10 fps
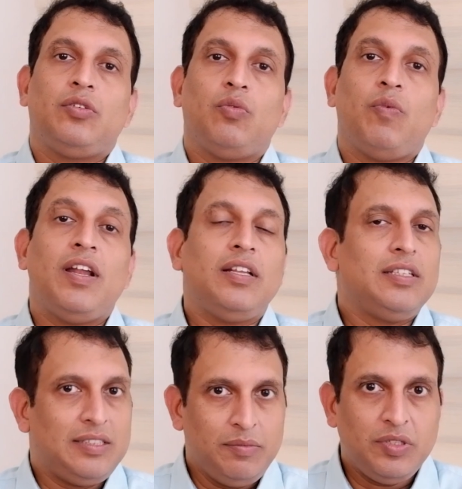So what are
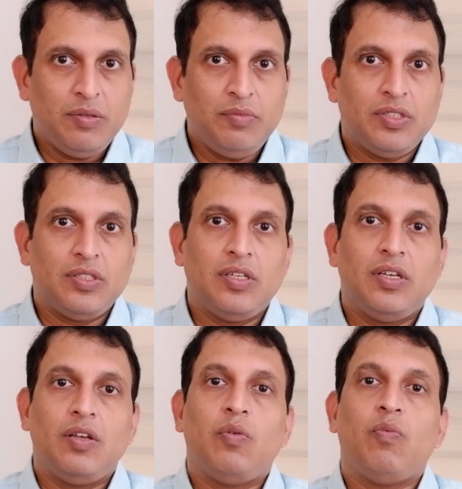the symptoms?
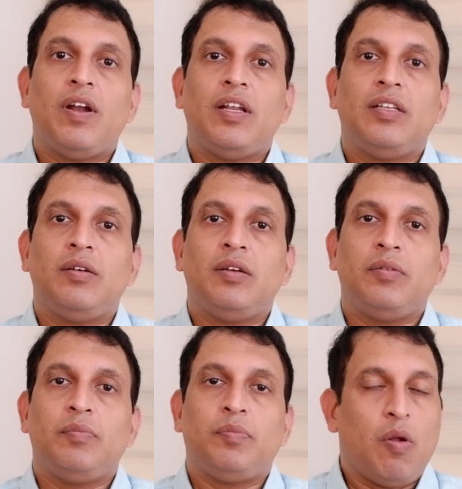What are
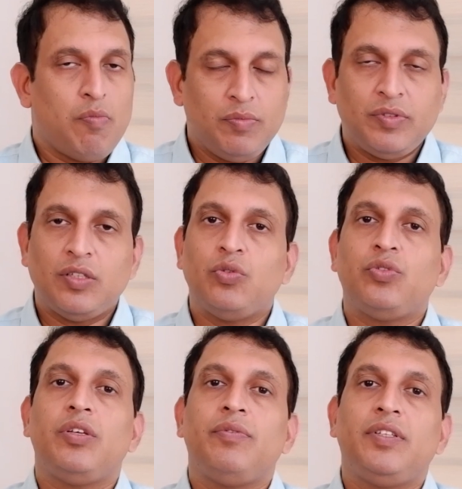the problems
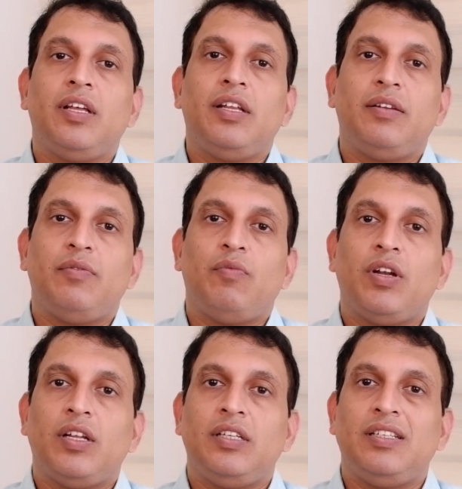associated with that?
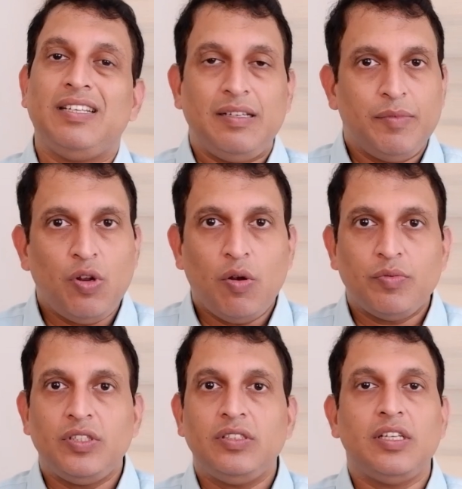What are the treatment
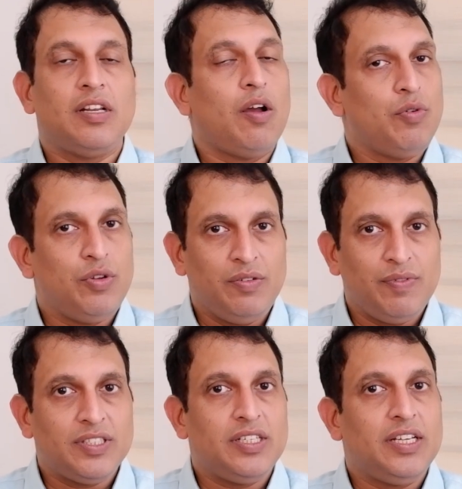options and how do you
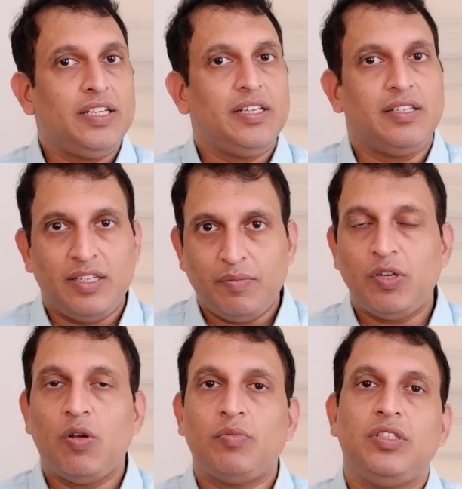investigate
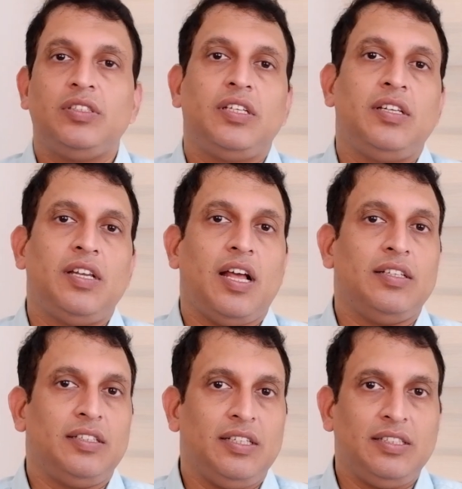treatment options and
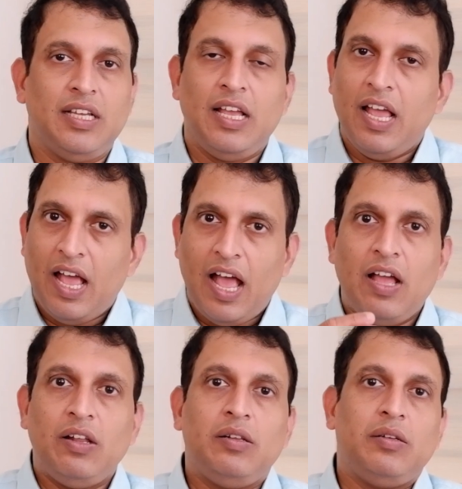other things?
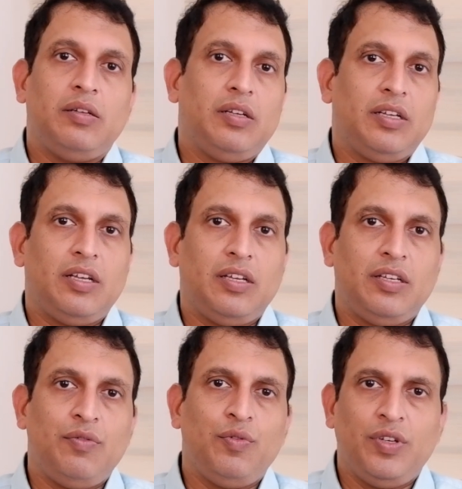I'll
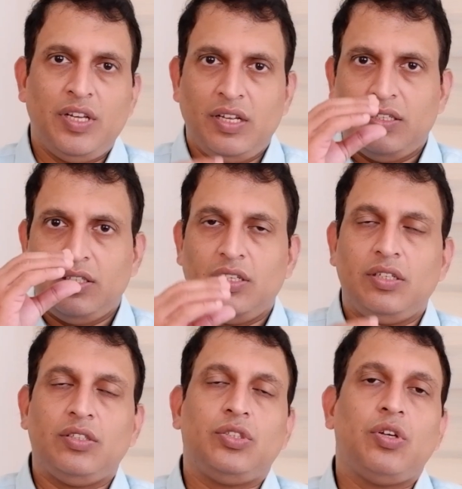give you in a
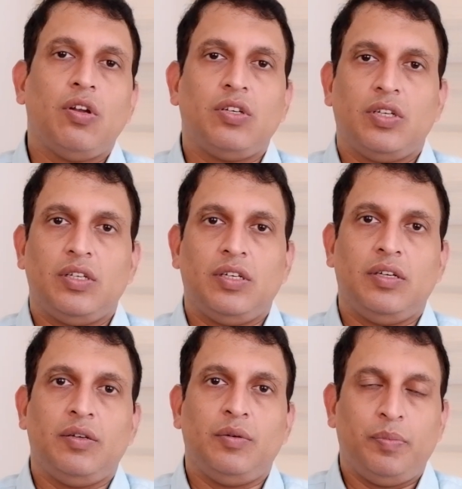short
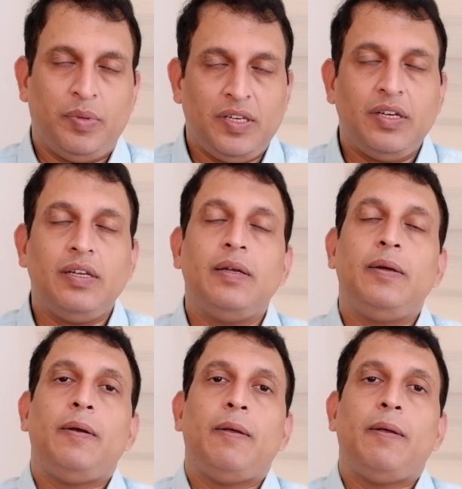period.